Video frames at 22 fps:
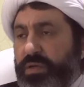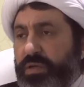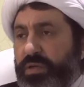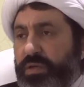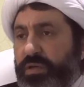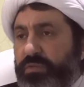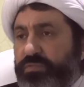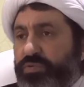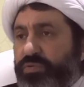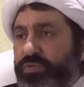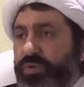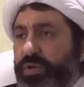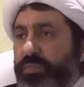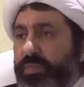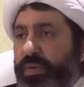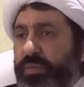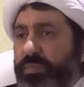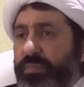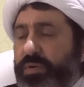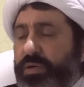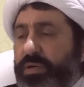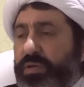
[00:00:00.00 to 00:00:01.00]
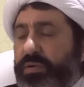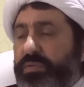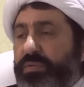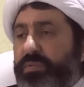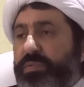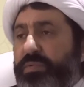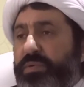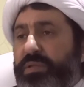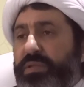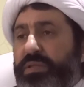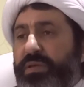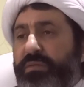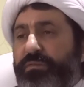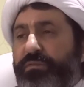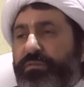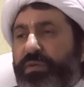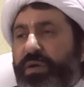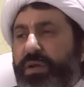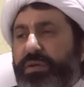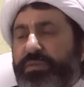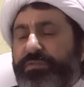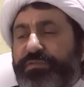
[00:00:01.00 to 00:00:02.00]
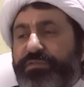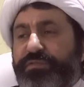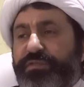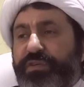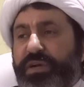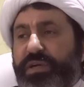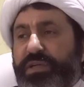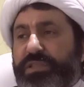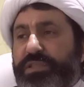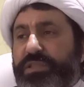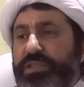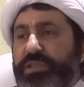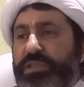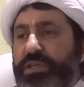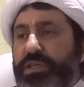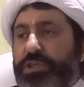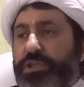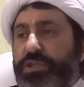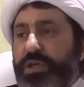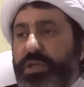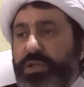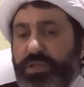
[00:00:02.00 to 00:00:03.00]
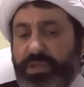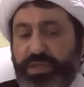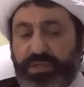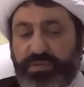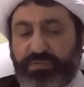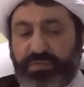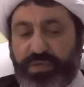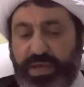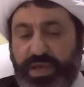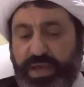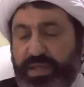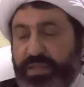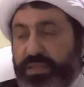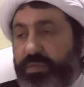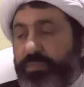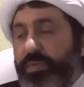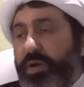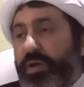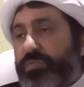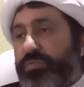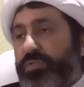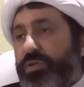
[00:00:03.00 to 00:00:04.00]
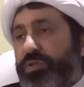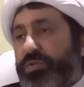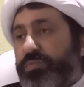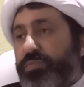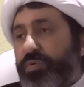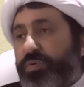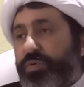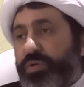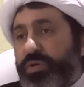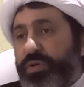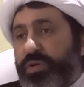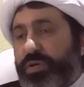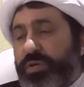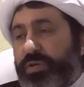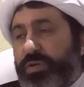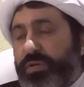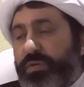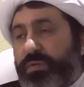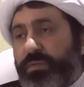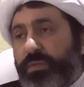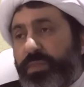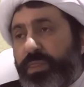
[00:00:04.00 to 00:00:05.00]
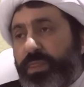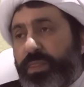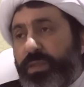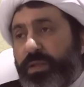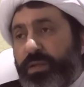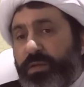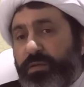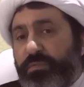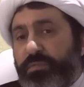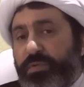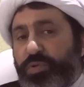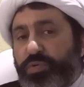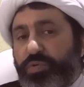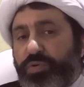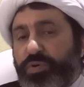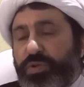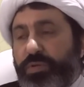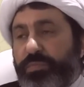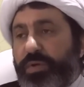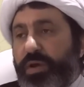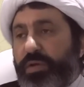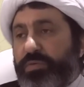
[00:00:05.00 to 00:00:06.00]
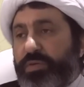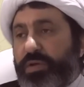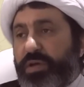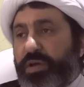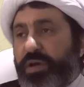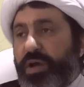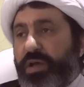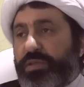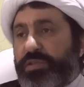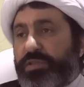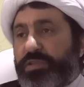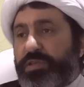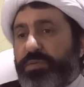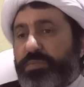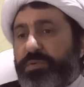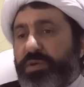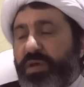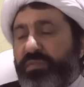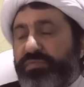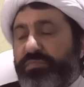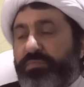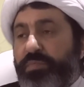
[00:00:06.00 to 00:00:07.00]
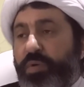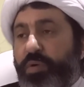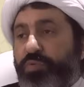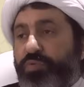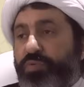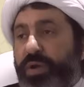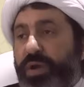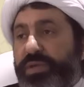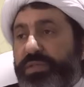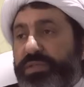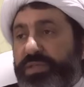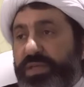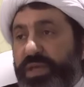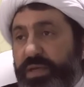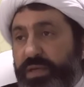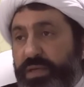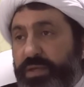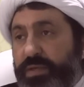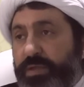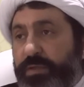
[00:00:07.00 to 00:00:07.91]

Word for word: If you remember the very first session that we had about this book, we talked about the concept of maw'izah.